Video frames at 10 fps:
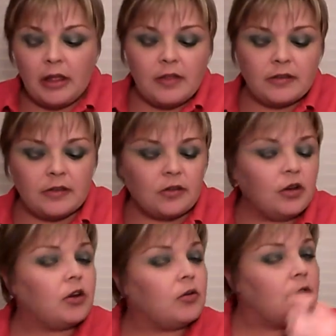This is
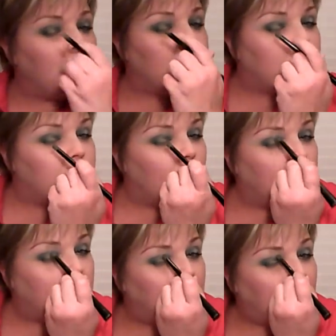going to create the
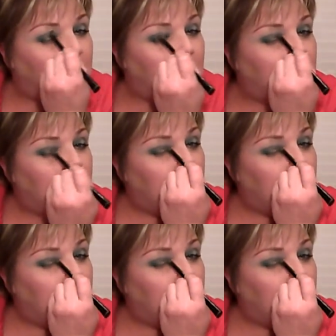smoky eye.